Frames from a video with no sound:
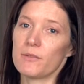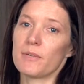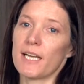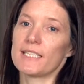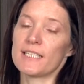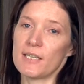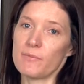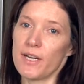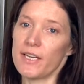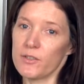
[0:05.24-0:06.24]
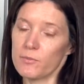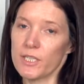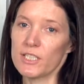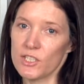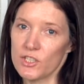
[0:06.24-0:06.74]
complaints seen by health
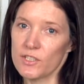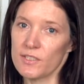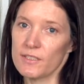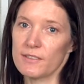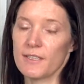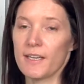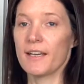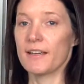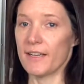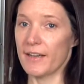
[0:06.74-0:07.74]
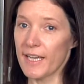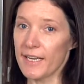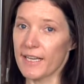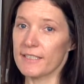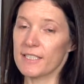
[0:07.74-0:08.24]
practitioners. Now,
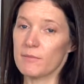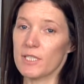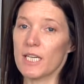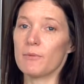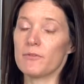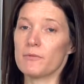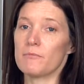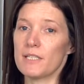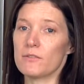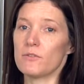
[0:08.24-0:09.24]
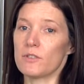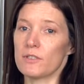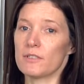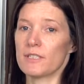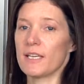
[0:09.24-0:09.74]
headaches can be coming from muscle
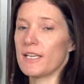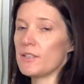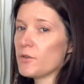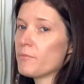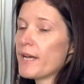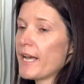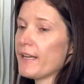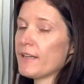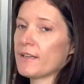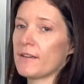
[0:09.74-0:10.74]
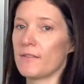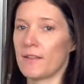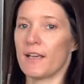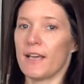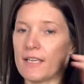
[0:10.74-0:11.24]
knots in your back
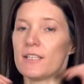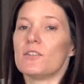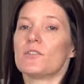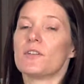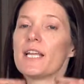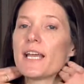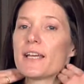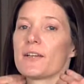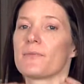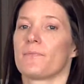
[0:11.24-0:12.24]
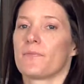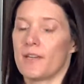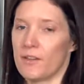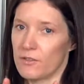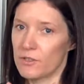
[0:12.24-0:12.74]
and in your neck,
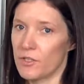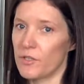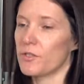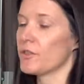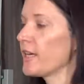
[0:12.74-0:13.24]
and I'll show you